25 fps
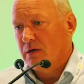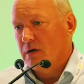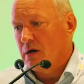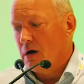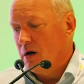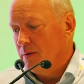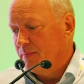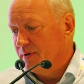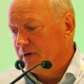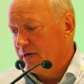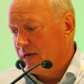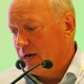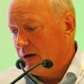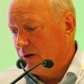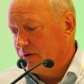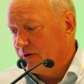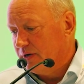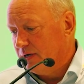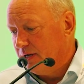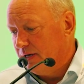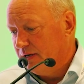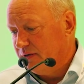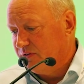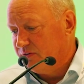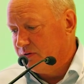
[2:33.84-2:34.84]
carbon
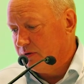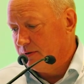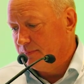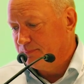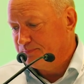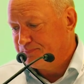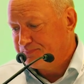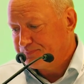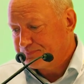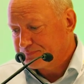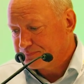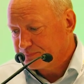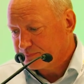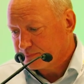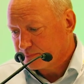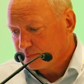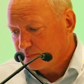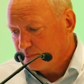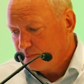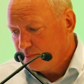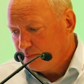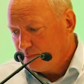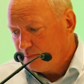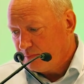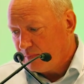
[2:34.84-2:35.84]
calculator.
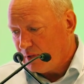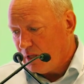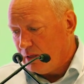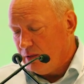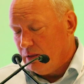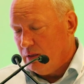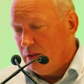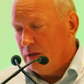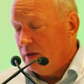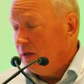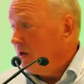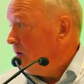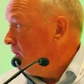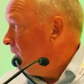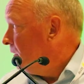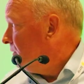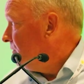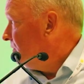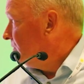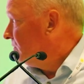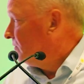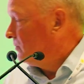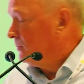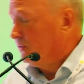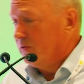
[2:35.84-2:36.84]

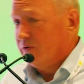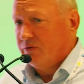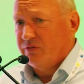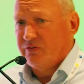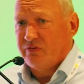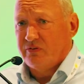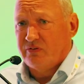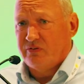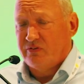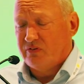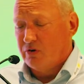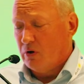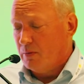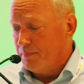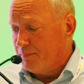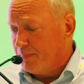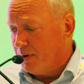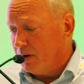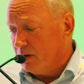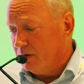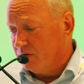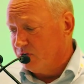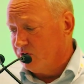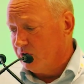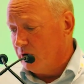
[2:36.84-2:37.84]
The top
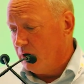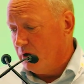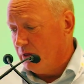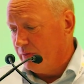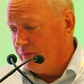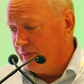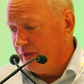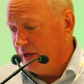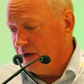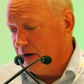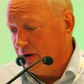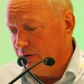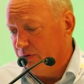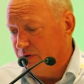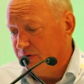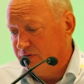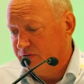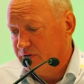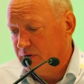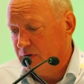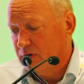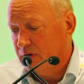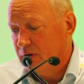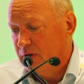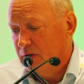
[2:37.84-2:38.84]
bar chart there
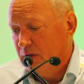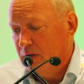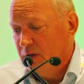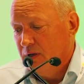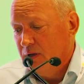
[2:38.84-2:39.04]
is a